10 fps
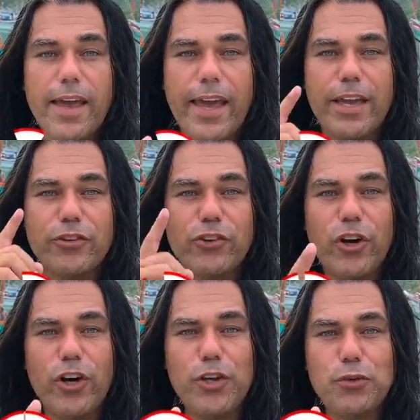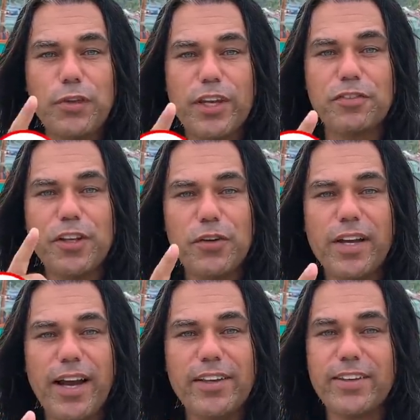enjoy today's video
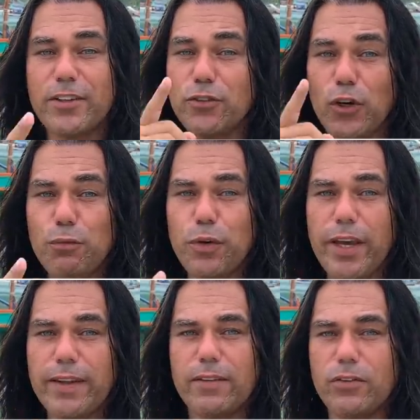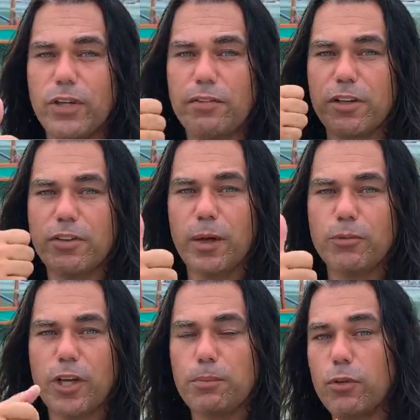guys and don't forget to give it a
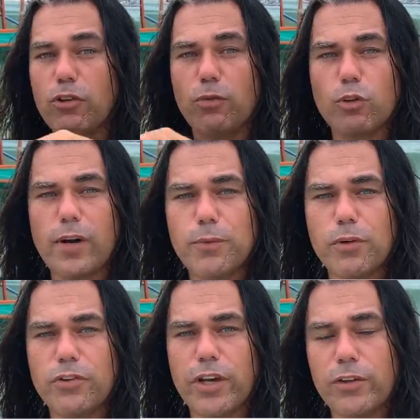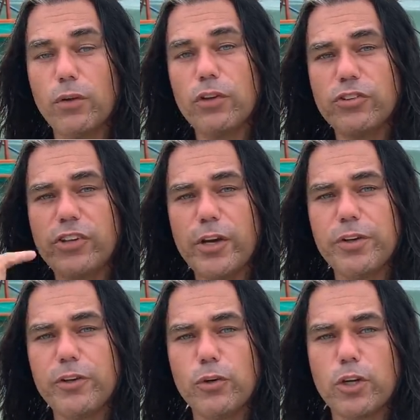thumbs up subscribe to the channel share it
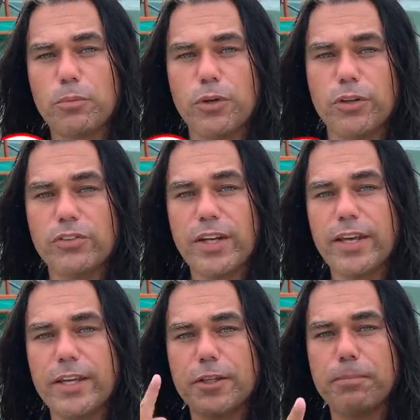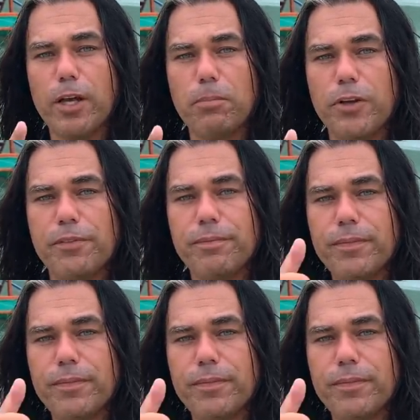in your communities and hit the bell button